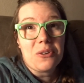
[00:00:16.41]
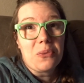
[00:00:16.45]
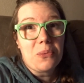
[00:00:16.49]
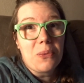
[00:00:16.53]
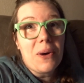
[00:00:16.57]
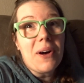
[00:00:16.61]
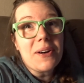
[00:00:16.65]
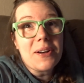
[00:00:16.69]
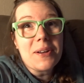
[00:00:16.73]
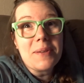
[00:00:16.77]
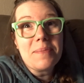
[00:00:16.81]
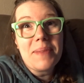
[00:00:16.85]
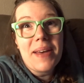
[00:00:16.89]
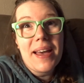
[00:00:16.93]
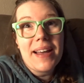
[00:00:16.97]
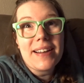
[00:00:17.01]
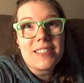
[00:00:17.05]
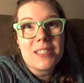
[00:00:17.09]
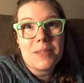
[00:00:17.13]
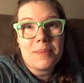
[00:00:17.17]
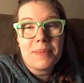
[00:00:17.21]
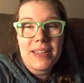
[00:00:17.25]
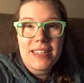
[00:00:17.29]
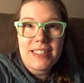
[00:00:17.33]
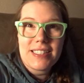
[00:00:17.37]
Welcome back
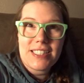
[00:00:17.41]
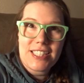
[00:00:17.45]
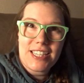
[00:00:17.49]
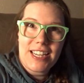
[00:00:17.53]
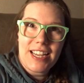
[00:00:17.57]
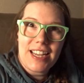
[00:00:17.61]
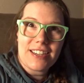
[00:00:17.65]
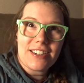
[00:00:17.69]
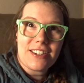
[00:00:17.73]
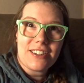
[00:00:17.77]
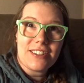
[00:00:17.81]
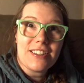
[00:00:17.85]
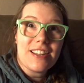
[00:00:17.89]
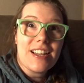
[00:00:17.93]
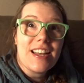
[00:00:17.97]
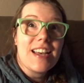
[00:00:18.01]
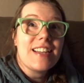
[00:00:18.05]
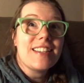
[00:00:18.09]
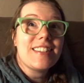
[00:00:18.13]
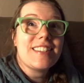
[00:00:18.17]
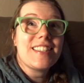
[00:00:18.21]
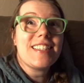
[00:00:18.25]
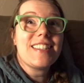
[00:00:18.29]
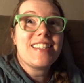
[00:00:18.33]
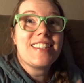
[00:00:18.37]
to my channel.
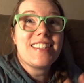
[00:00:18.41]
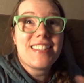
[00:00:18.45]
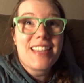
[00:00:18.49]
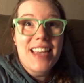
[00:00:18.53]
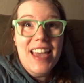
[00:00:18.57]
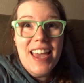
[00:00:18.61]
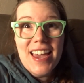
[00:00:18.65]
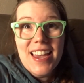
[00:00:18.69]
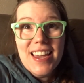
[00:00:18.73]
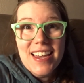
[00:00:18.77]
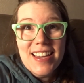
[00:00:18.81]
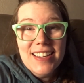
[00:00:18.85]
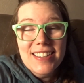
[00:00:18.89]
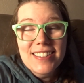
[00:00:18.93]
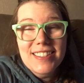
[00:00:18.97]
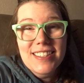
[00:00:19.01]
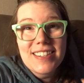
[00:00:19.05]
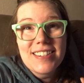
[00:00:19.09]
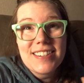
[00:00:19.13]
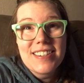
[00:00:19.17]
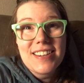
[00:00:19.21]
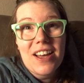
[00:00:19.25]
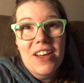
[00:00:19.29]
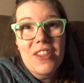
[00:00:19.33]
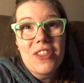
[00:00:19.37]
Today is
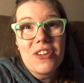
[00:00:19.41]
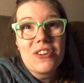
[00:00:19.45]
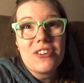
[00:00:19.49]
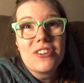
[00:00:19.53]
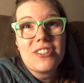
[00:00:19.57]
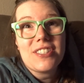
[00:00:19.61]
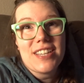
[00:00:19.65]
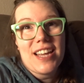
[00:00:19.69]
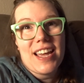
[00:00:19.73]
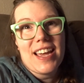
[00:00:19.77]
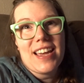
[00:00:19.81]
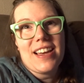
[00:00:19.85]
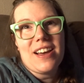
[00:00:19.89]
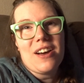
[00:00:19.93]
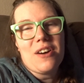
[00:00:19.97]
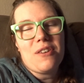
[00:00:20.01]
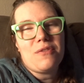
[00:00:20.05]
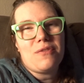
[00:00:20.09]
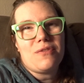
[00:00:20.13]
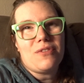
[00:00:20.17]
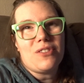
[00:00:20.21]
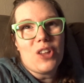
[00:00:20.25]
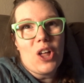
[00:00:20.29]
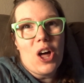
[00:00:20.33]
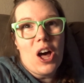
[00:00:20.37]
another day
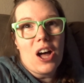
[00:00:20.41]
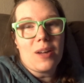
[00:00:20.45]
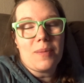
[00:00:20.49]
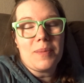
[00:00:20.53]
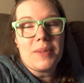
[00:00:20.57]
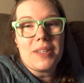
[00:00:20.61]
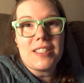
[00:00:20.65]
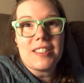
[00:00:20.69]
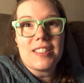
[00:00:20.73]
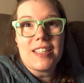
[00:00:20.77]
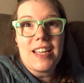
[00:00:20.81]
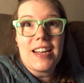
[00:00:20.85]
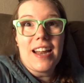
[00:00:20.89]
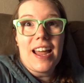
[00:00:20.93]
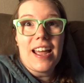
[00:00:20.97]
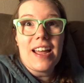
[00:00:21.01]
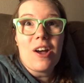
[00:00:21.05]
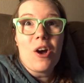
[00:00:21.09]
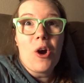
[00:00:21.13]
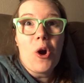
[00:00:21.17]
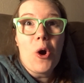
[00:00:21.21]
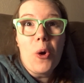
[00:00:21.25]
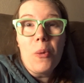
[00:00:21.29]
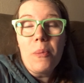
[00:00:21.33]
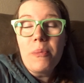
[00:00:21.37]
of Vlogmas and I
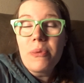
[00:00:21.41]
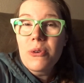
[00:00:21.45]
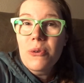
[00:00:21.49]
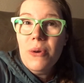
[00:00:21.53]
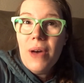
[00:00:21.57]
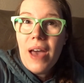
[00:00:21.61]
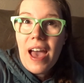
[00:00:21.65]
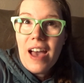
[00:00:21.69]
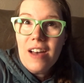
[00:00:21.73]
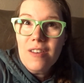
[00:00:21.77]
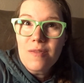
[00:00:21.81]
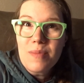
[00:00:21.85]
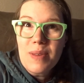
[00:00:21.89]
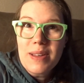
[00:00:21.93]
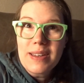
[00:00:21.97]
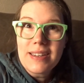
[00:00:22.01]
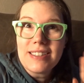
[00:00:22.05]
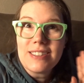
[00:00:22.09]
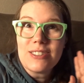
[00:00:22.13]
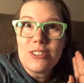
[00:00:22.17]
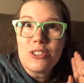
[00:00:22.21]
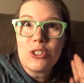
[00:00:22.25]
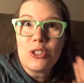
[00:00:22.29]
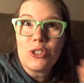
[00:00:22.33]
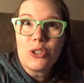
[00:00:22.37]
hope you have been
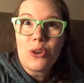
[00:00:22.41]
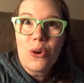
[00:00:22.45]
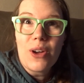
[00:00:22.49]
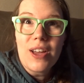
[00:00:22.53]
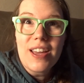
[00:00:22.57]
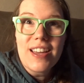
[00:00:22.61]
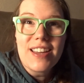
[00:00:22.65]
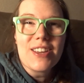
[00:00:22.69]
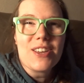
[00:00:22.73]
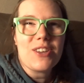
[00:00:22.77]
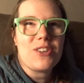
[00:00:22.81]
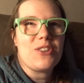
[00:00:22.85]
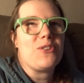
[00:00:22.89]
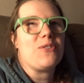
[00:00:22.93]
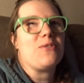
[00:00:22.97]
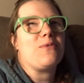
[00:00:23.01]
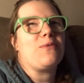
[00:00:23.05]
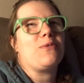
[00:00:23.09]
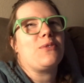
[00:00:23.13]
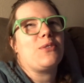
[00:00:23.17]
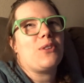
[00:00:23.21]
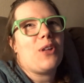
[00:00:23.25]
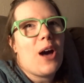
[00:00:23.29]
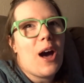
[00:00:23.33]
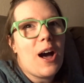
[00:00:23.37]
enjoying your
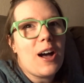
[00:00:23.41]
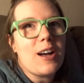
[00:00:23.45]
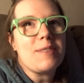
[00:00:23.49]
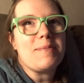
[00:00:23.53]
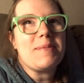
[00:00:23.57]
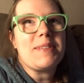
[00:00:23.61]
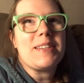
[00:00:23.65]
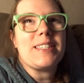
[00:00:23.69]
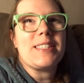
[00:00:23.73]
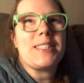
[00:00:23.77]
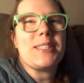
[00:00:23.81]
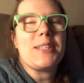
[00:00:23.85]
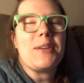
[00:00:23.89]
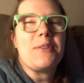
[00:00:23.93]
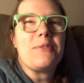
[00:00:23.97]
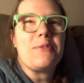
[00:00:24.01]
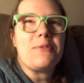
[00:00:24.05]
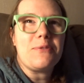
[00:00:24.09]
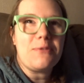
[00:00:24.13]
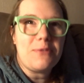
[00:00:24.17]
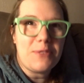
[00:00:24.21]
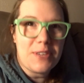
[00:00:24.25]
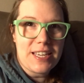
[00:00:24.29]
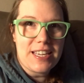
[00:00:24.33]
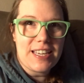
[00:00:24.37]
Vlogmas
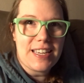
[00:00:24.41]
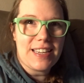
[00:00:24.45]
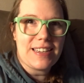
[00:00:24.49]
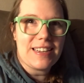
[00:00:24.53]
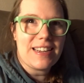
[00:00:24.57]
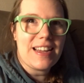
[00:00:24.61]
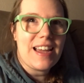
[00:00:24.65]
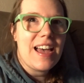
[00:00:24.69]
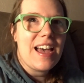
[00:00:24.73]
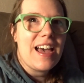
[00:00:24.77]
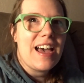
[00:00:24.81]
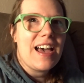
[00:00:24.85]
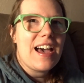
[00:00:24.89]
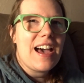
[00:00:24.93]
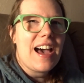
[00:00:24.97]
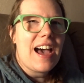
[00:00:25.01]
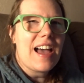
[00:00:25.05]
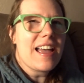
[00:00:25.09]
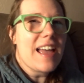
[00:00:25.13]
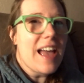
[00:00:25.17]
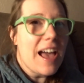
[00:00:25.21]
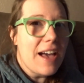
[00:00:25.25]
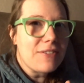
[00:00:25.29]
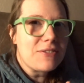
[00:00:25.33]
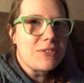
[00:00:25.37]
feed. I
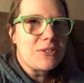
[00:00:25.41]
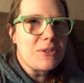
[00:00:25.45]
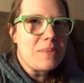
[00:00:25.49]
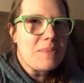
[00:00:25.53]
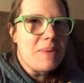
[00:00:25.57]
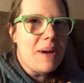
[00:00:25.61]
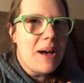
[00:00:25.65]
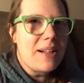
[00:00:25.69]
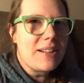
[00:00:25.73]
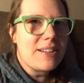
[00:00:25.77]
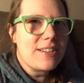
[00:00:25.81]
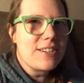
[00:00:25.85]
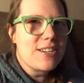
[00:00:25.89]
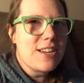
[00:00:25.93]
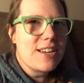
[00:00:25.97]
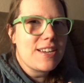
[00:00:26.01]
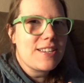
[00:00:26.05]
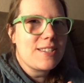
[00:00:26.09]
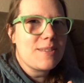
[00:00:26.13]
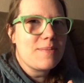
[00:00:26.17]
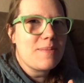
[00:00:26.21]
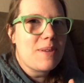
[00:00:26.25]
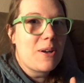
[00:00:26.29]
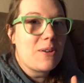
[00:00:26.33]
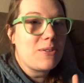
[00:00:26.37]
have to
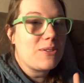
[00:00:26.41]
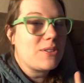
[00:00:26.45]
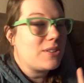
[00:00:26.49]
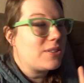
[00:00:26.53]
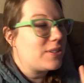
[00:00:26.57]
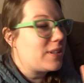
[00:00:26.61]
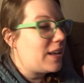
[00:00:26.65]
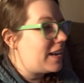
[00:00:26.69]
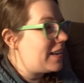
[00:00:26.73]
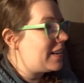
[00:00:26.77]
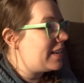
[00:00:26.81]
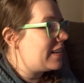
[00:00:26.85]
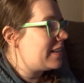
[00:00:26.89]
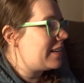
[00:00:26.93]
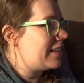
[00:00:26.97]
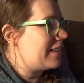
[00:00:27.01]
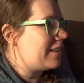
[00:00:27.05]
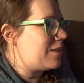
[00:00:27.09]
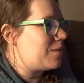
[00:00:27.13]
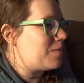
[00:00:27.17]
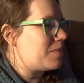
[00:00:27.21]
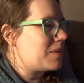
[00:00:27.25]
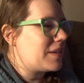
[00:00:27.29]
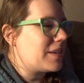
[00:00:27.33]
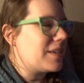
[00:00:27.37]
apologize about the lighting
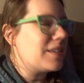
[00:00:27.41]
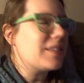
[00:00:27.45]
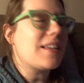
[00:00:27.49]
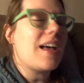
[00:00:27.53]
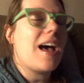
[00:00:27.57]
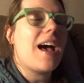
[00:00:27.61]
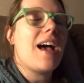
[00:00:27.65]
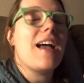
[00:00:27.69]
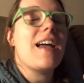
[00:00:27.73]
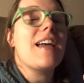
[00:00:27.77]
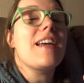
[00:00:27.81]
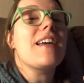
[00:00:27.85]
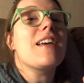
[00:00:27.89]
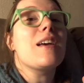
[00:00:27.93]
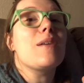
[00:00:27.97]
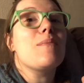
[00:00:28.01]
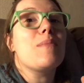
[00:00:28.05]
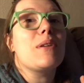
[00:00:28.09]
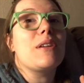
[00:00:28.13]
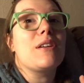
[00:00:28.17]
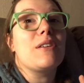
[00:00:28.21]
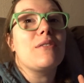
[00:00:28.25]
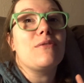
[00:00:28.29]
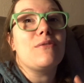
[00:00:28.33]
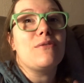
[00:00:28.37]
here because I am
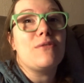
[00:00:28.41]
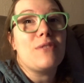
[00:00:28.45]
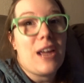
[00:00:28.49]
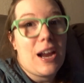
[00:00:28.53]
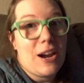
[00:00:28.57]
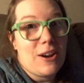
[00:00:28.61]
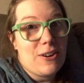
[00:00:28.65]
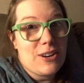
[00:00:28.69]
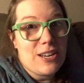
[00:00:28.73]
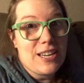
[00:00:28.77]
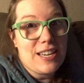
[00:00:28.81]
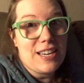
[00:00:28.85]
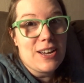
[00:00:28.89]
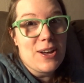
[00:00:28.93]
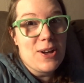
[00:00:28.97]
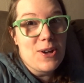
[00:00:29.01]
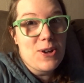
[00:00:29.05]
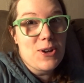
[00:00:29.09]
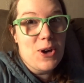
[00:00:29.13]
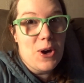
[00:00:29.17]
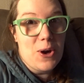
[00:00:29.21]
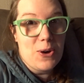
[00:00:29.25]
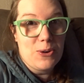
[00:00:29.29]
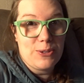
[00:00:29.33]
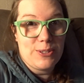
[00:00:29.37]
in a very
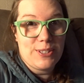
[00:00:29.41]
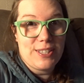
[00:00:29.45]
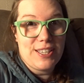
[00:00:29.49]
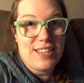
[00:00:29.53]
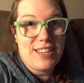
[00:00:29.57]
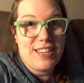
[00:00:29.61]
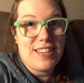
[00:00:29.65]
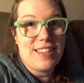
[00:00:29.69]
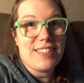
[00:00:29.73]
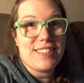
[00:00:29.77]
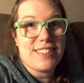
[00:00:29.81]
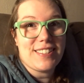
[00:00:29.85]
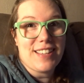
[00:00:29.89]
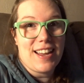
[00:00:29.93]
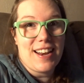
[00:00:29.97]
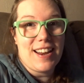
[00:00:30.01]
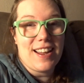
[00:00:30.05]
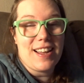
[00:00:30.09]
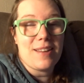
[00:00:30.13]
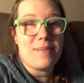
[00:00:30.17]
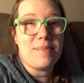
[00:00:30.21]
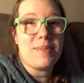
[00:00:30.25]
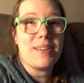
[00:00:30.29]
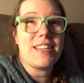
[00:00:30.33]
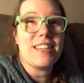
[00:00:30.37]
cozy
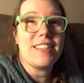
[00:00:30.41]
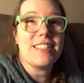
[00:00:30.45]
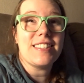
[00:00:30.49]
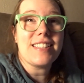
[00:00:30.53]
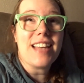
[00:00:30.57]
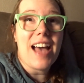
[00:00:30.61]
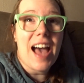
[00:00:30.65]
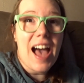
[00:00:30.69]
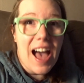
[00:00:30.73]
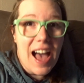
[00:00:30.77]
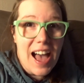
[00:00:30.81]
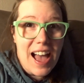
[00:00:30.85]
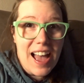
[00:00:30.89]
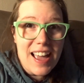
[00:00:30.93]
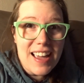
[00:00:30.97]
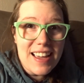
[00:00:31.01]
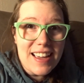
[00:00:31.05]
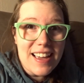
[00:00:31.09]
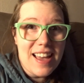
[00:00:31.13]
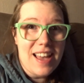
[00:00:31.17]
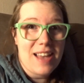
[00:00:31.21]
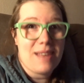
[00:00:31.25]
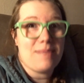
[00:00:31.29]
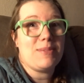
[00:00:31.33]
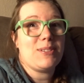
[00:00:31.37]
setting because
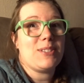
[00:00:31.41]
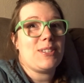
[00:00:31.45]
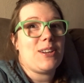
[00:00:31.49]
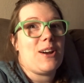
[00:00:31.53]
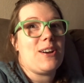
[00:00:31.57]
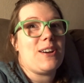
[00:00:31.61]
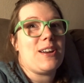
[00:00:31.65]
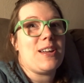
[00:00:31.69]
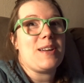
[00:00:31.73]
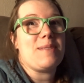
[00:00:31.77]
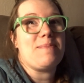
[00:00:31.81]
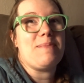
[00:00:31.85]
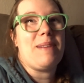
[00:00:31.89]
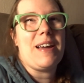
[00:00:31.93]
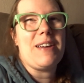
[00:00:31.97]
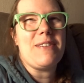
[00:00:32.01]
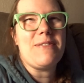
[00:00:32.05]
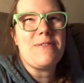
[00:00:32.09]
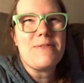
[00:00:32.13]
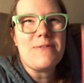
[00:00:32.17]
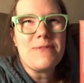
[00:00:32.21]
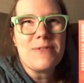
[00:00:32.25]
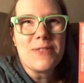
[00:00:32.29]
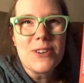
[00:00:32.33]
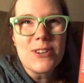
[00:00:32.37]
I am starting my
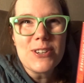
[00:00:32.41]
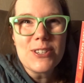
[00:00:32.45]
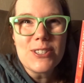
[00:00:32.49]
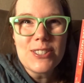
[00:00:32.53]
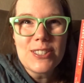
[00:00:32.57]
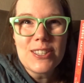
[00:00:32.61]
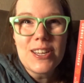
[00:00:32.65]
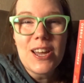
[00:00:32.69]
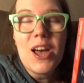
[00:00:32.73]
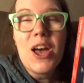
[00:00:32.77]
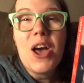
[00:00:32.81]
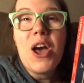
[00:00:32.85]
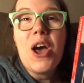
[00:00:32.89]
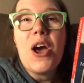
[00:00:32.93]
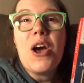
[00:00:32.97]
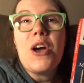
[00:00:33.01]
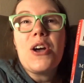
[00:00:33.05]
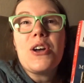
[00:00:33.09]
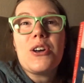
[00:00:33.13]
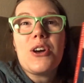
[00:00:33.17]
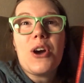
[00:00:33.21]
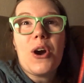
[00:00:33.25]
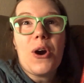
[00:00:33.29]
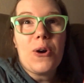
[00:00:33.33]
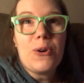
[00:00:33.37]
first
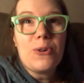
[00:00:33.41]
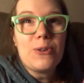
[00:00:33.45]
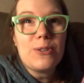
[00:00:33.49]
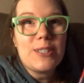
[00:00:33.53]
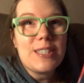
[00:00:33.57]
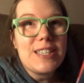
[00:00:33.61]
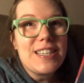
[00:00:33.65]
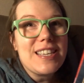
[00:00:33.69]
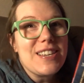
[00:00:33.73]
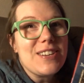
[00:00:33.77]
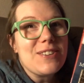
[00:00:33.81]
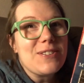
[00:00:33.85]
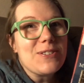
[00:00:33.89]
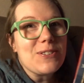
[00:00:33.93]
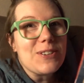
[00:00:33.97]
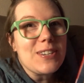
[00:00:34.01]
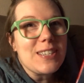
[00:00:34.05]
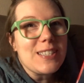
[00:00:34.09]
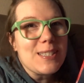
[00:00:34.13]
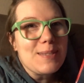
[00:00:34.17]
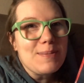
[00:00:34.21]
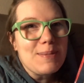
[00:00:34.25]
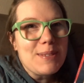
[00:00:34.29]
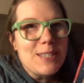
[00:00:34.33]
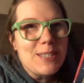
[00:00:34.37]
cozy
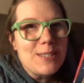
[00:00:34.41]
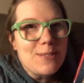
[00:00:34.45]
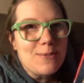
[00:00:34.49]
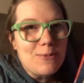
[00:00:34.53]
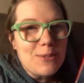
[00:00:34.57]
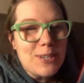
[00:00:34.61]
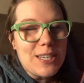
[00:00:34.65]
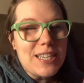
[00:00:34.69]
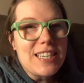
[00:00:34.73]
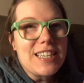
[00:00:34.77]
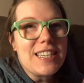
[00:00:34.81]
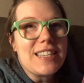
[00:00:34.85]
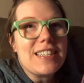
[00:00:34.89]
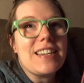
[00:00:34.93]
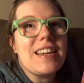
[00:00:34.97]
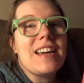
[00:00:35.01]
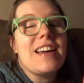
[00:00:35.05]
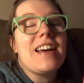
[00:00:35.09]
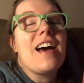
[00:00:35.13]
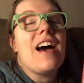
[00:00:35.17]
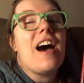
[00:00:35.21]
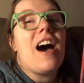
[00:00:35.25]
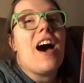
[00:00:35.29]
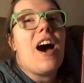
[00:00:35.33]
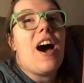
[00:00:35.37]
Christmas read
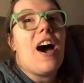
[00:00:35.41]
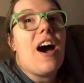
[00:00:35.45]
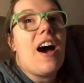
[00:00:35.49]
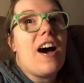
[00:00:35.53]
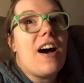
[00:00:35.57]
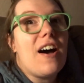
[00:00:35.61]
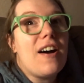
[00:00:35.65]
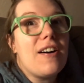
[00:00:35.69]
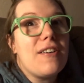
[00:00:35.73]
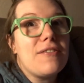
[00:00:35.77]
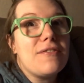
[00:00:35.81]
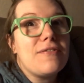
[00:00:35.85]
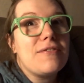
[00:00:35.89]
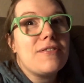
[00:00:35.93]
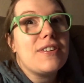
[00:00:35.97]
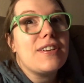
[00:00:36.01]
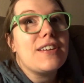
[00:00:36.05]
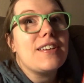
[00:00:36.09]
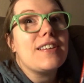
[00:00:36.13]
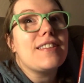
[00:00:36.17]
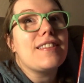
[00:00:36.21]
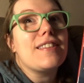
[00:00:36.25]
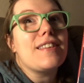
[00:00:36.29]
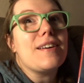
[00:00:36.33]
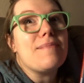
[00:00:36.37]

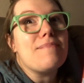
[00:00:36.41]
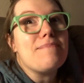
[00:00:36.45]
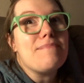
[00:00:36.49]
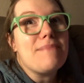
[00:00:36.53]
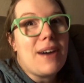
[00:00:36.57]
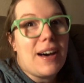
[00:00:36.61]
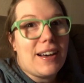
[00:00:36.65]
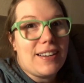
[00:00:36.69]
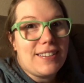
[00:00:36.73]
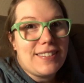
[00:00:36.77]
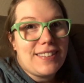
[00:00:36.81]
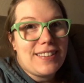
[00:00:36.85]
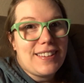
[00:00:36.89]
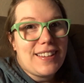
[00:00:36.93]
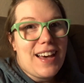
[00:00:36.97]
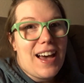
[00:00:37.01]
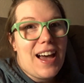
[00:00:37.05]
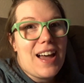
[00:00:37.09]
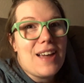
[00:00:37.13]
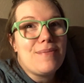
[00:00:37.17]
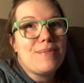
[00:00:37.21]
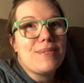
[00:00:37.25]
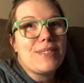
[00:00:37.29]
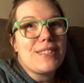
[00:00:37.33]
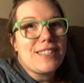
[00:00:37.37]
of the month.
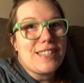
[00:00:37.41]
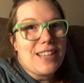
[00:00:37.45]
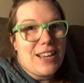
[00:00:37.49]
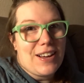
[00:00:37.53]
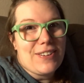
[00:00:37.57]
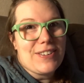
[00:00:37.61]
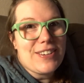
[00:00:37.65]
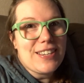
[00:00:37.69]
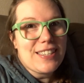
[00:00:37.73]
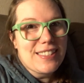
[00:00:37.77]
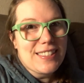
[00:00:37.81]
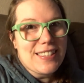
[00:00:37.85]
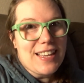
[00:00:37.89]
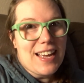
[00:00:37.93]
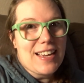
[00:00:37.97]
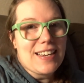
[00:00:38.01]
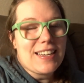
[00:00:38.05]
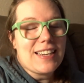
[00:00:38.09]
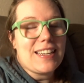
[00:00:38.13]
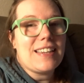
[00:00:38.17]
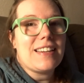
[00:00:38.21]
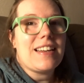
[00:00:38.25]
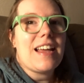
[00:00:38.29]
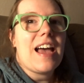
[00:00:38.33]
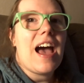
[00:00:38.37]
I'm so
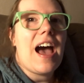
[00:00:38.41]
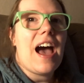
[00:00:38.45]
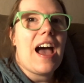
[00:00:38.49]
excited.